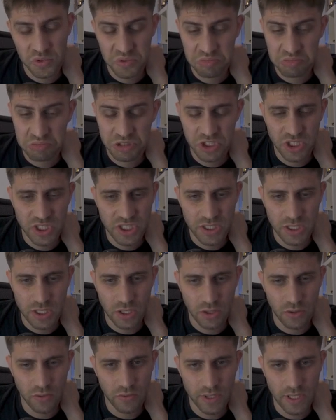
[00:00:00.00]
interesting.
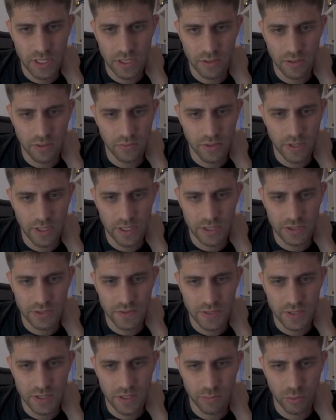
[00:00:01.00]
Really, really
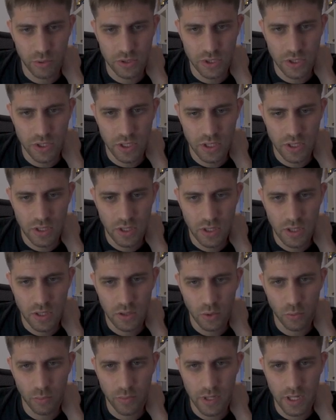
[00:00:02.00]
interesting position
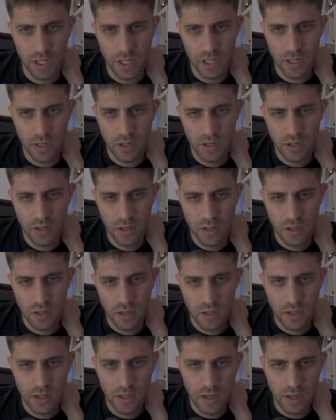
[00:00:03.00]
to play.
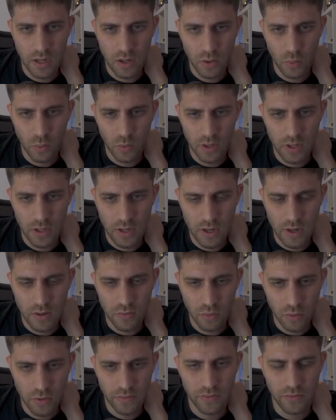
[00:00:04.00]
Yeah,
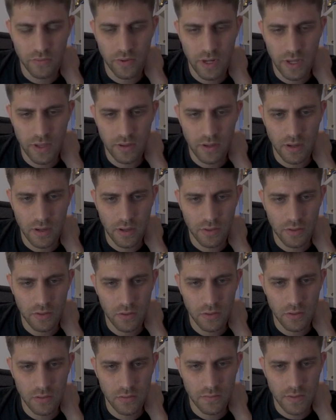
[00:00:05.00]
rook f3, I
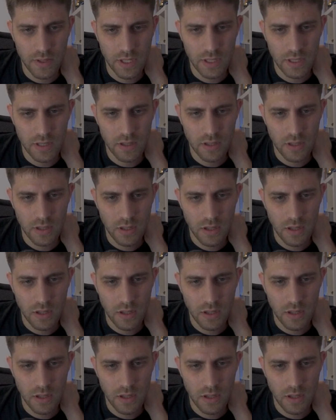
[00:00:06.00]
thought, right?